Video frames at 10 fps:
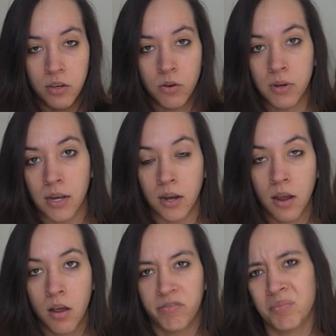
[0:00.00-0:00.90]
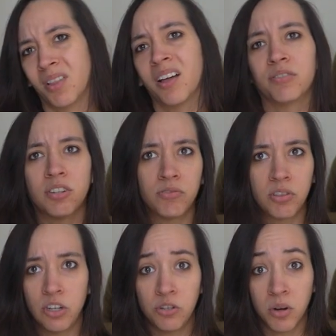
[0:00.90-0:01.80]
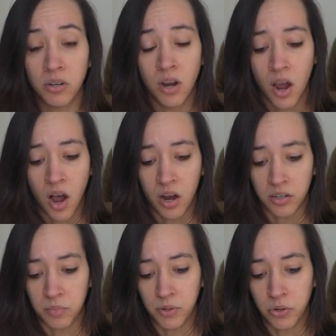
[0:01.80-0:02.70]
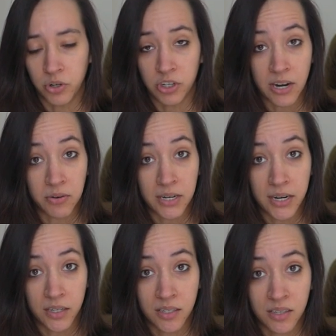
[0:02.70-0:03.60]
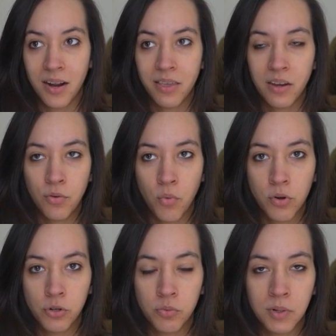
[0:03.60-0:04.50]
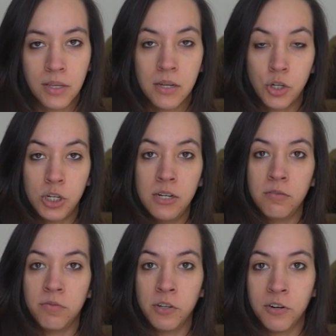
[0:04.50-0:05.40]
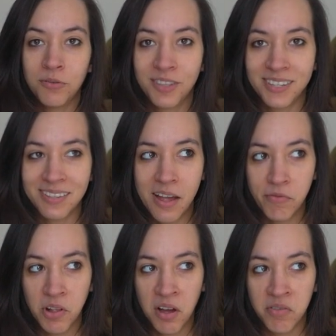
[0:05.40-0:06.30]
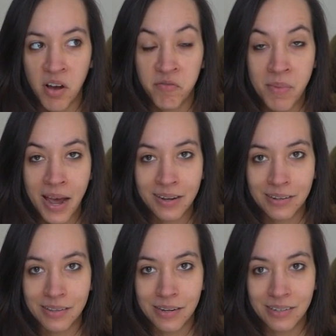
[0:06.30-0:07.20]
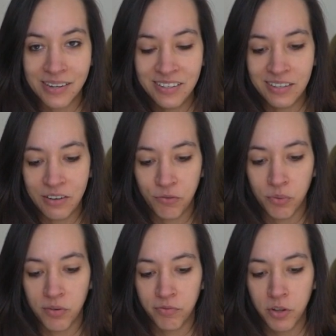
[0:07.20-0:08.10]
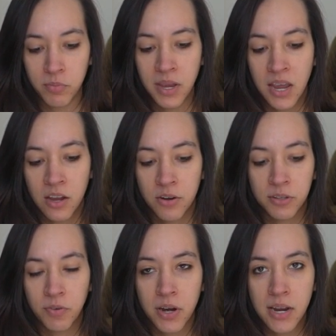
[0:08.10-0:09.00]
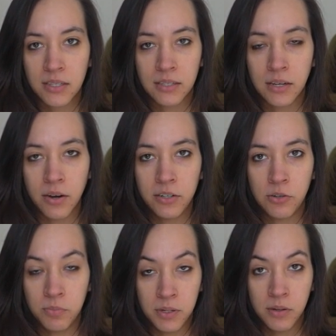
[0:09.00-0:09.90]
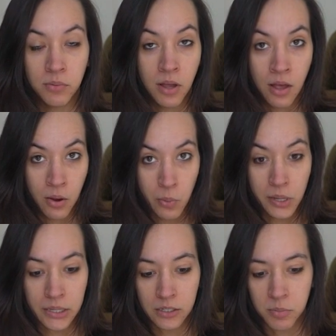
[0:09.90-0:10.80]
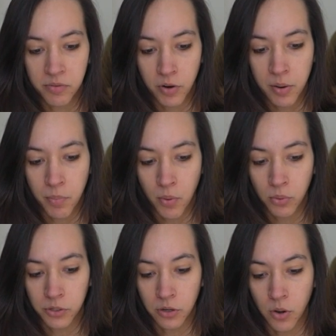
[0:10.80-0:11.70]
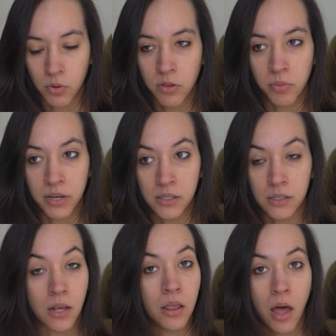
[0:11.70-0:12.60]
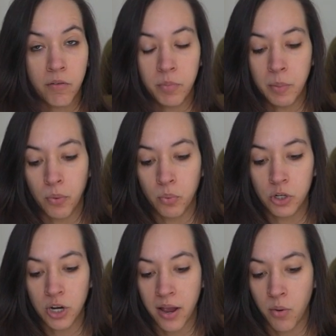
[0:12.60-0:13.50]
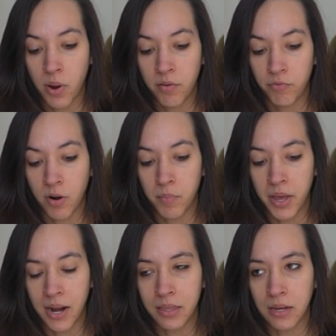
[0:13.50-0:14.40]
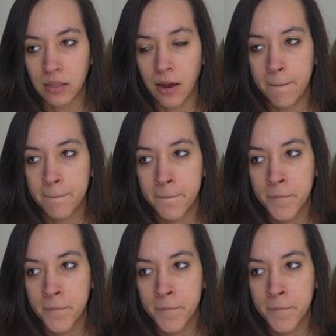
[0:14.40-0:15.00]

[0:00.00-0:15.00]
than you get from a lot of stuff that they do on computers nowadays. And I think in order to really achieve, you know, this level of madness and intensity for a film, you know, it's very necessary to be willing to be very bold and go to the places that a lot of people would shy away from. And I think that